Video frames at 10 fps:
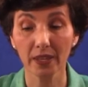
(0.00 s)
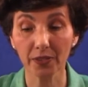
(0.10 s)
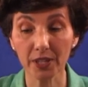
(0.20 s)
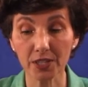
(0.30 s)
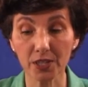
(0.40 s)

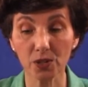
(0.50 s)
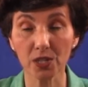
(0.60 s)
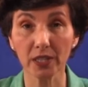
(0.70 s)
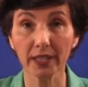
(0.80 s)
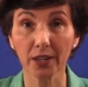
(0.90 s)
Now this
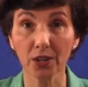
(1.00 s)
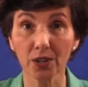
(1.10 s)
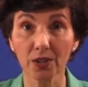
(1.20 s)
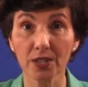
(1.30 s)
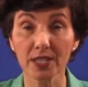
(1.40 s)
usually
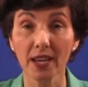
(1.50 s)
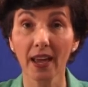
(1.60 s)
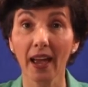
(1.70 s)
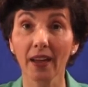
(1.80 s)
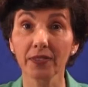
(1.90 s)
occurs
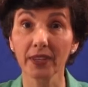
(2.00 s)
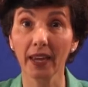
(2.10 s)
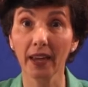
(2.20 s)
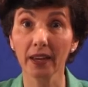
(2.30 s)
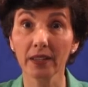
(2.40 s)
at
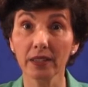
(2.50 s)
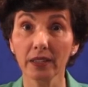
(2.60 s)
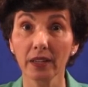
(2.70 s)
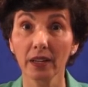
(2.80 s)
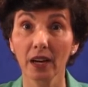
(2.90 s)
the
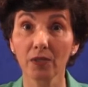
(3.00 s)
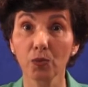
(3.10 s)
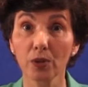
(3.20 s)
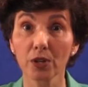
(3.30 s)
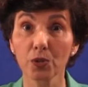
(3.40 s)
end of
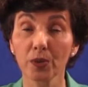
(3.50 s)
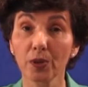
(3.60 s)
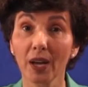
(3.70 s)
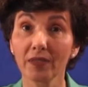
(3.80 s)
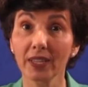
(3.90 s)
words when
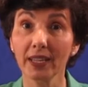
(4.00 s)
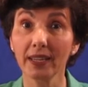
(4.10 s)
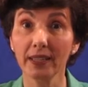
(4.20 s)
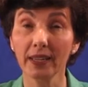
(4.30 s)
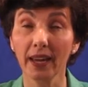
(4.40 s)
you have an
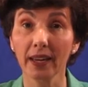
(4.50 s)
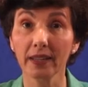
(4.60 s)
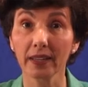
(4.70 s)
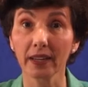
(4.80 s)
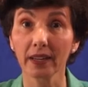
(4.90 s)
ed
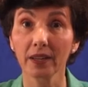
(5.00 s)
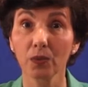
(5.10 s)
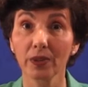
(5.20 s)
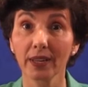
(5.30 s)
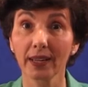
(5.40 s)
ending
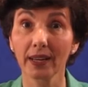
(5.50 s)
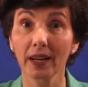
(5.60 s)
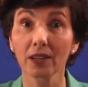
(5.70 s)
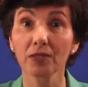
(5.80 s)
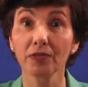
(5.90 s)
with a g
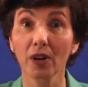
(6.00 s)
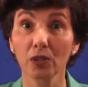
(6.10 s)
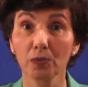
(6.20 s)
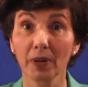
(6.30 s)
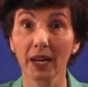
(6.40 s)

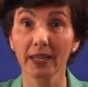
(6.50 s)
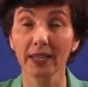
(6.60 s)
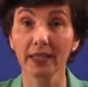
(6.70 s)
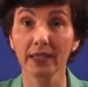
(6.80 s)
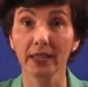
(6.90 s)
followed by an
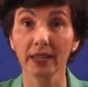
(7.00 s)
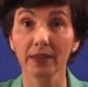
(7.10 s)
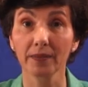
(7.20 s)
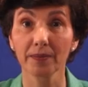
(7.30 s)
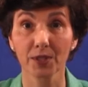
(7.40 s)
ed.
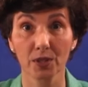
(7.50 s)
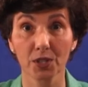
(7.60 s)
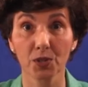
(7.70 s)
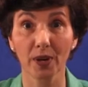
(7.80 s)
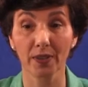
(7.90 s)
So
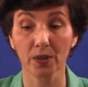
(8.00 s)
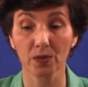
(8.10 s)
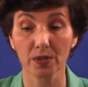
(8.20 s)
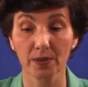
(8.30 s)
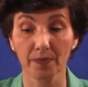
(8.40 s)
let's try
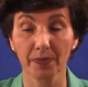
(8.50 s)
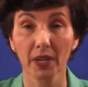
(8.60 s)
those.